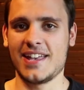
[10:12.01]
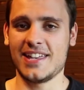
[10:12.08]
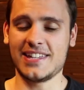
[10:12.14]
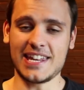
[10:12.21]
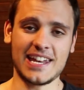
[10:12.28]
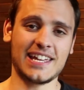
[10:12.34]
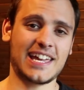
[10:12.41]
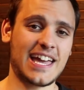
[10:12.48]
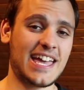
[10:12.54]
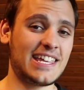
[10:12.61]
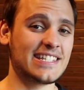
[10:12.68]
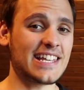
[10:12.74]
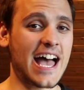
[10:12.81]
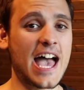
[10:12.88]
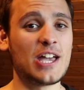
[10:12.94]
In any
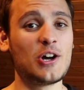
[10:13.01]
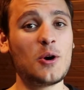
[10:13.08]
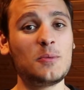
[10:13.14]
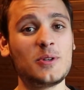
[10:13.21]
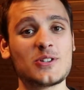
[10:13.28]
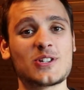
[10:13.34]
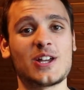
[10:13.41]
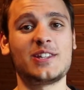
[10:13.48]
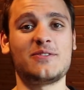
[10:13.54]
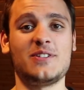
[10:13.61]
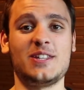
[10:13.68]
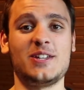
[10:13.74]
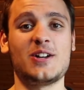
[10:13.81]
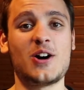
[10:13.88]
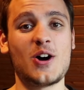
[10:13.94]
case, I hope you enjoyed the
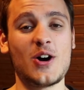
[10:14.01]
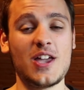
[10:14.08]
video.